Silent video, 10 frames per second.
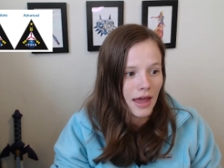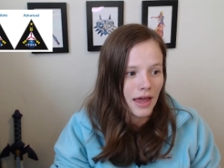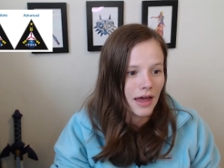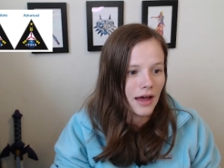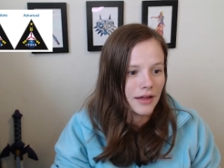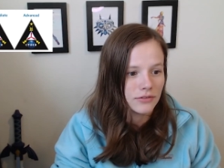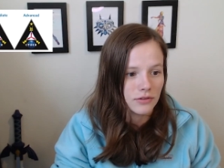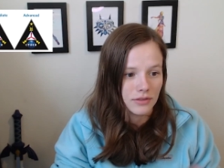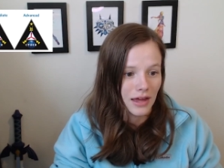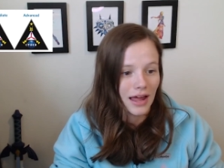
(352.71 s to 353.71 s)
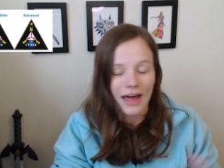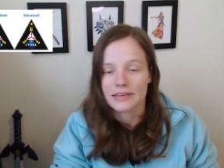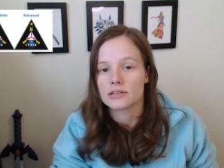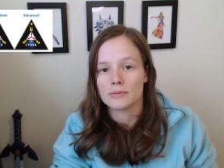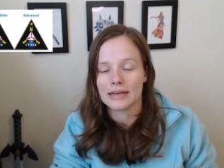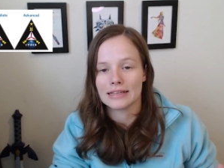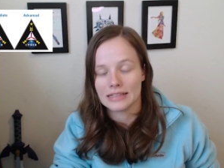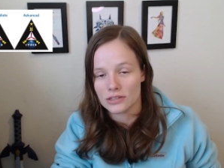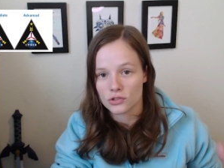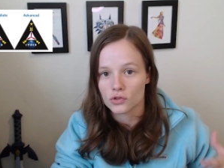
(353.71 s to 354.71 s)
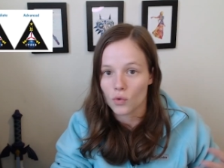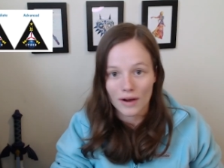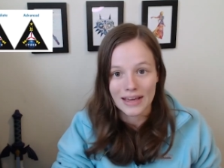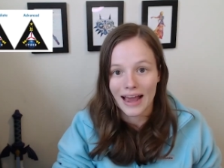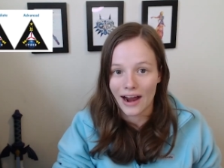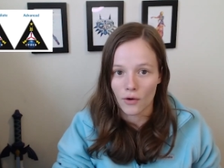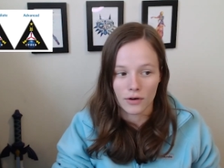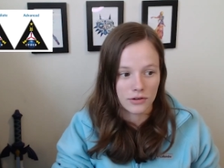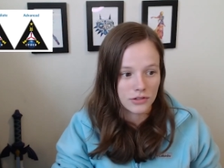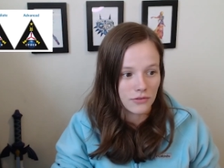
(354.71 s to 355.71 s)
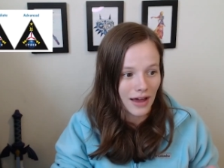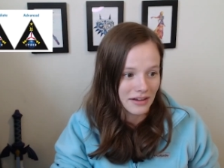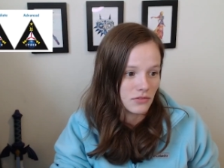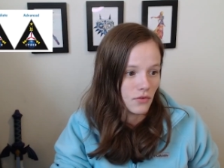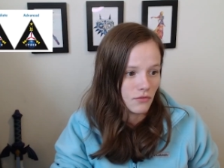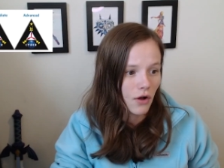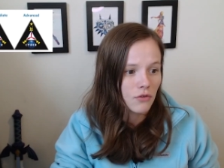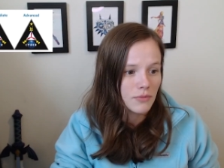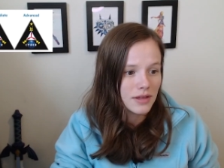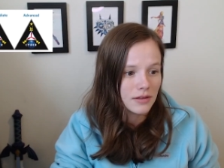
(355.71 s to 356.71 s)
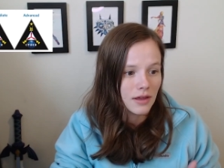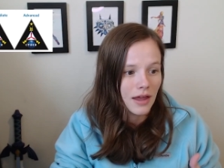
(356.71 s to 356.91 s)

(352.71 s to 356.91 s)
and that has to be at least twenty hours of active involvement,